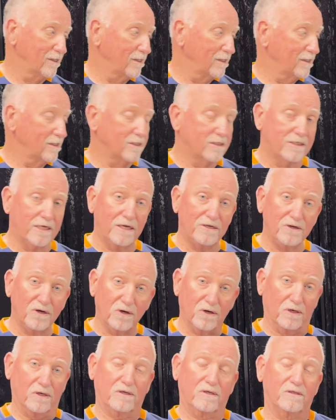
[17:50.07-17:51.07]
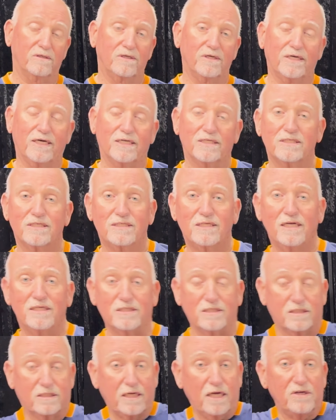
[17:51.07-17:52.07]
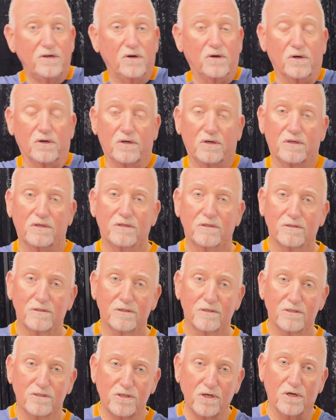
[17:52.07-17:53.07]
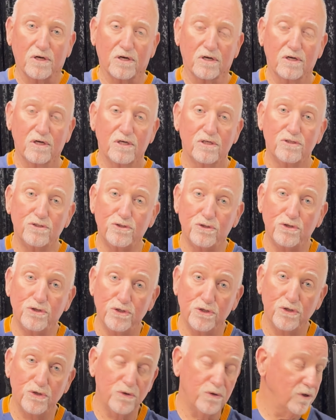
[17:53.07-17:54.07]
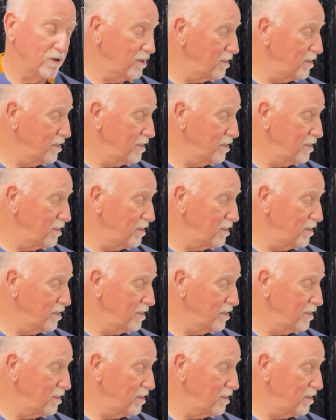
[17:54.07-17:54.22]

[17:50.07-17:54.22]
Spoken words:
Señor. You get his attention. Señor. Sir, do you?